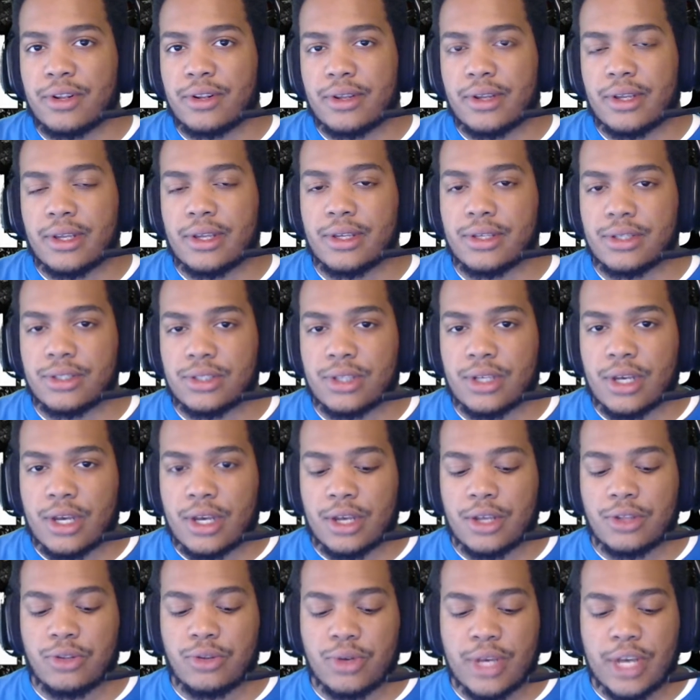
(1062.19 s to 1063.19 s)
is
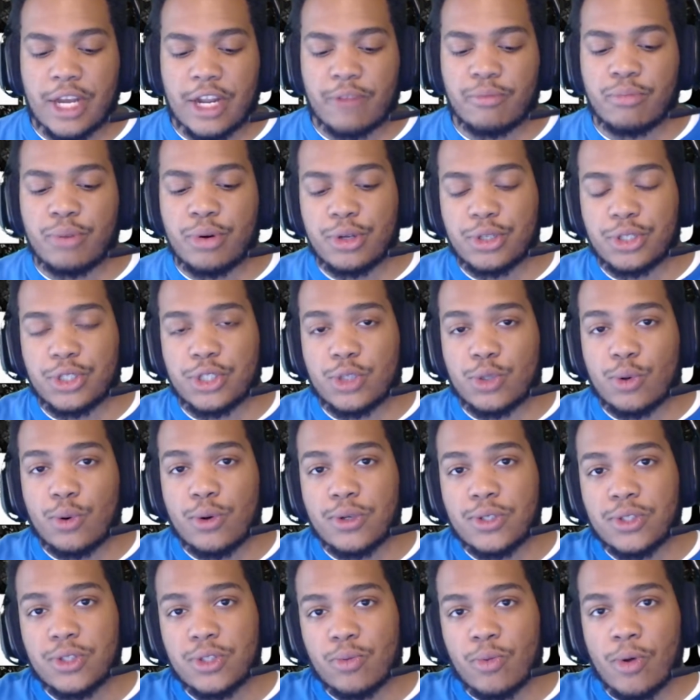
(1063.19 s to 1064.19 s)
you kind of push
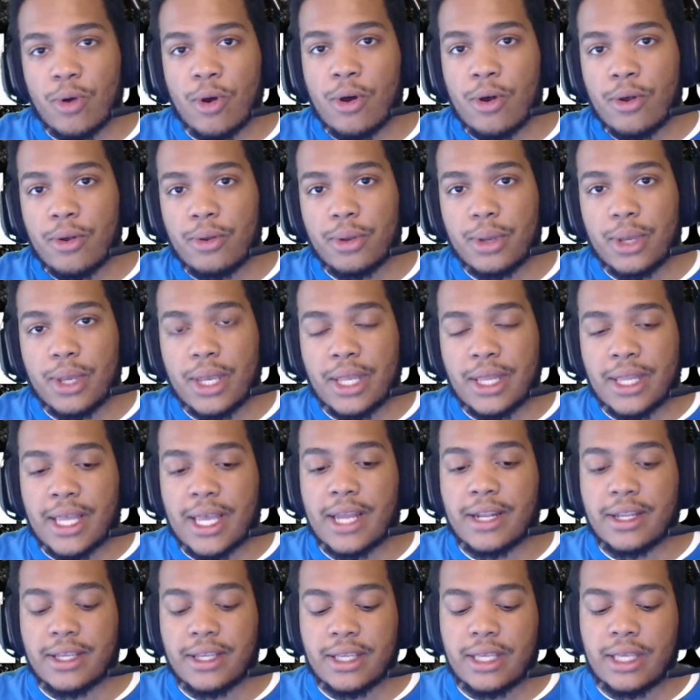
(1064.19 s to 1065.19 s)
towards the wall, and that